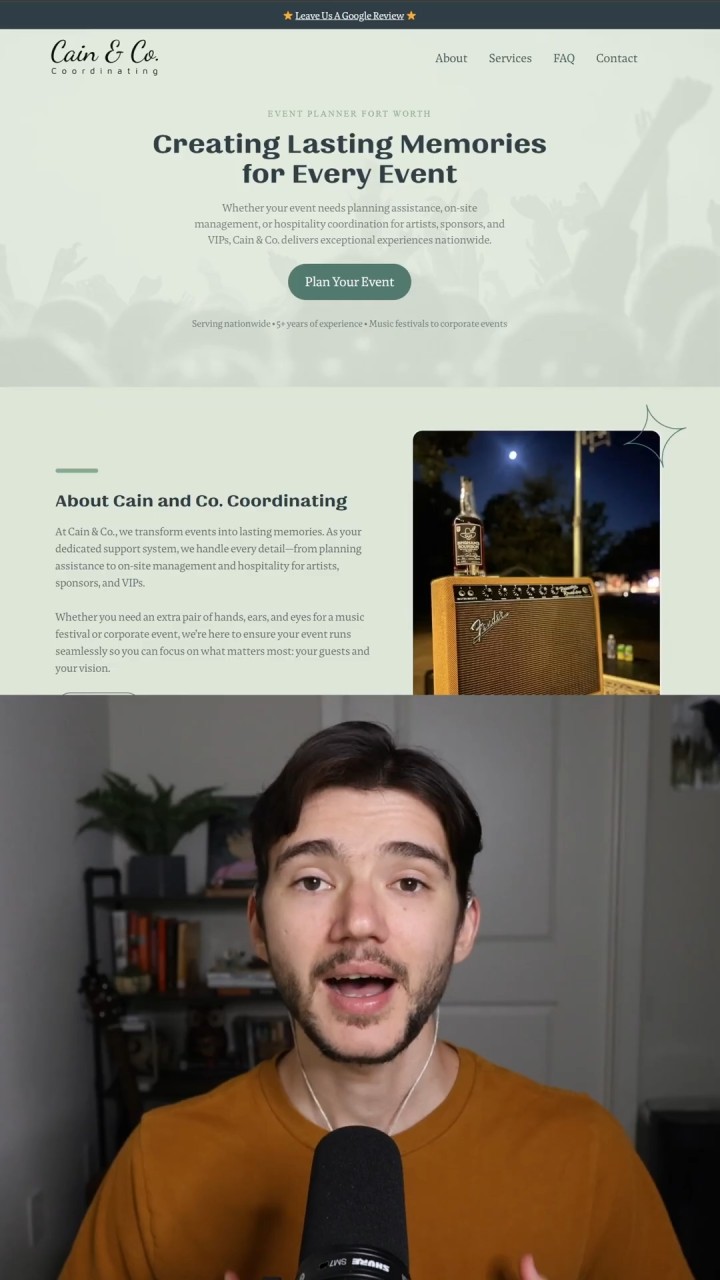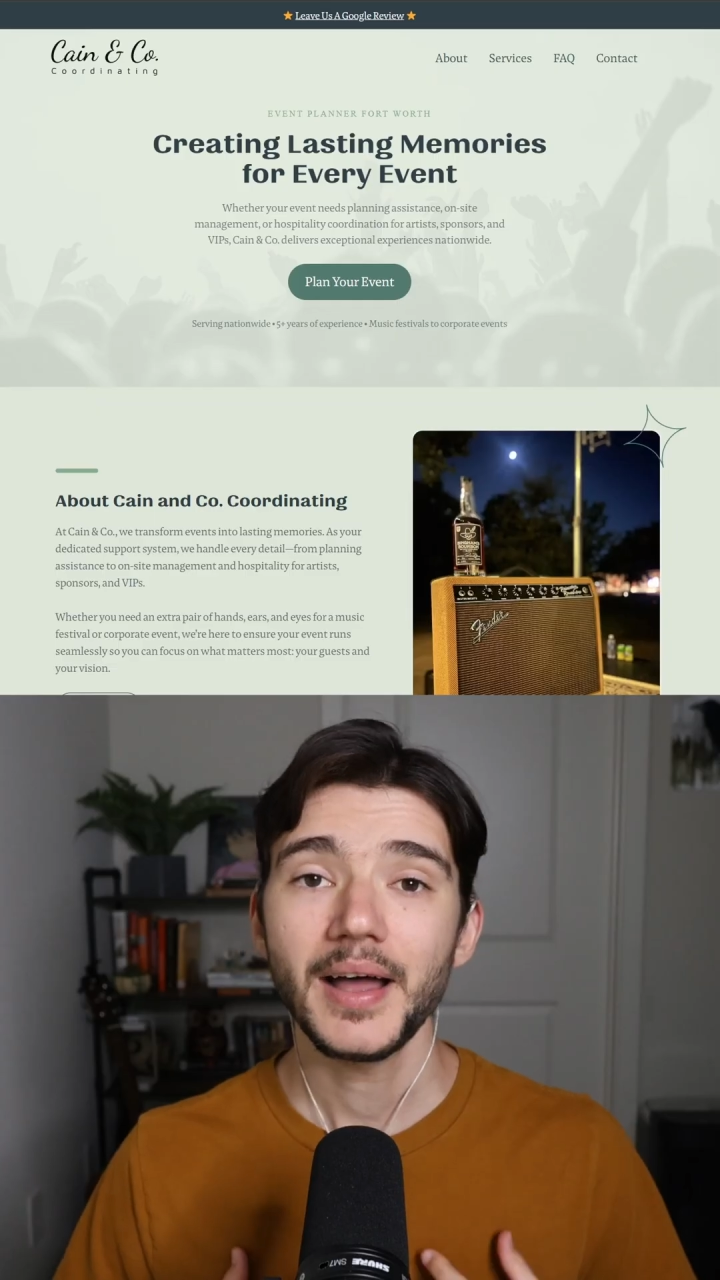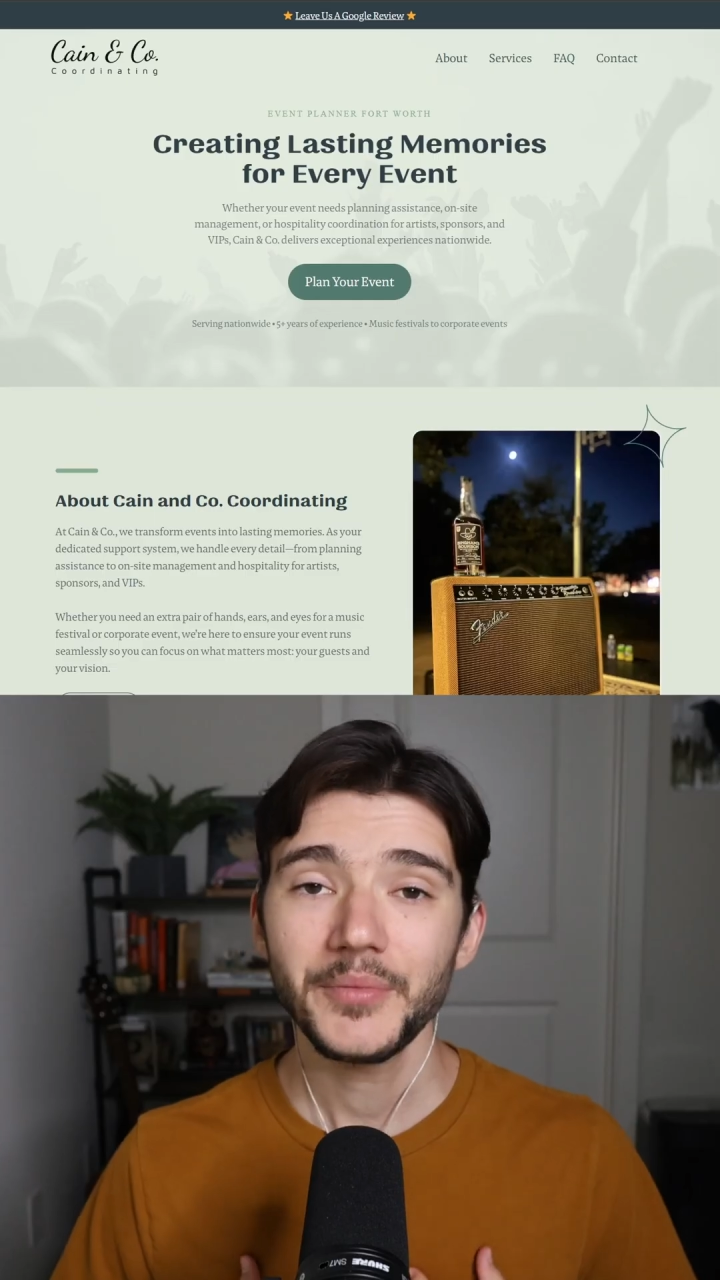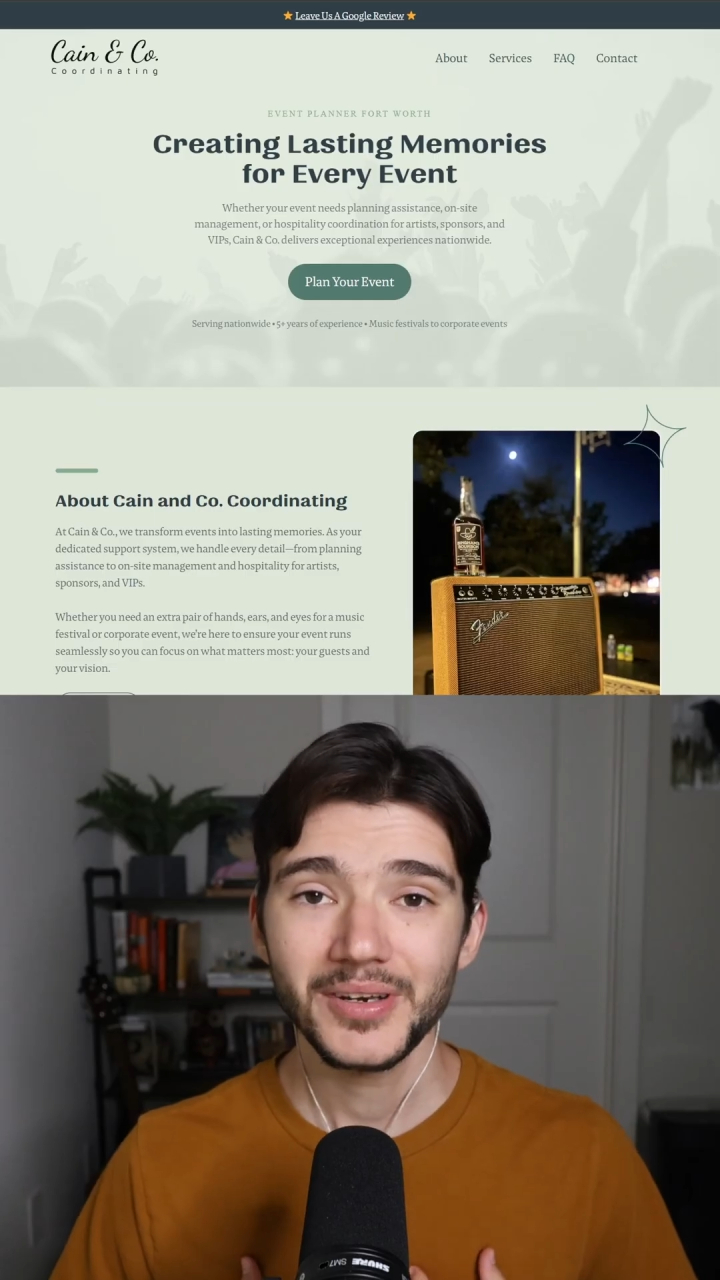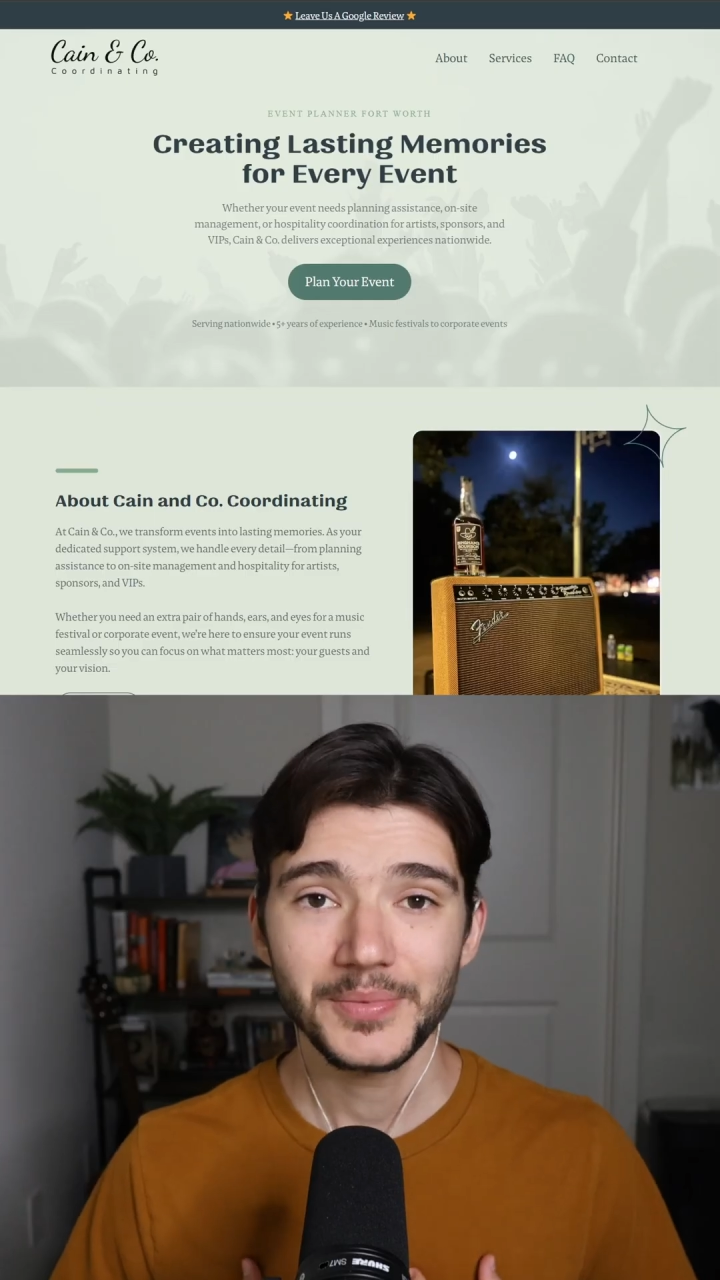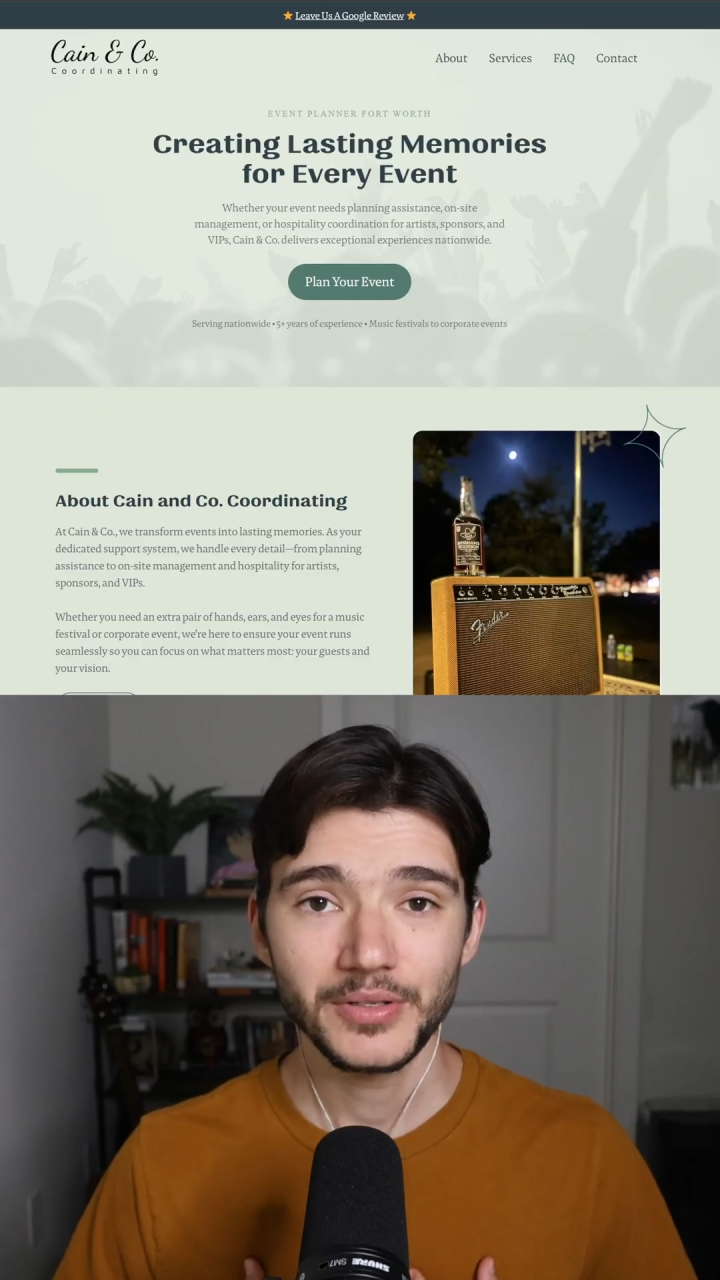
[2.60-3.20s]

I'm going to be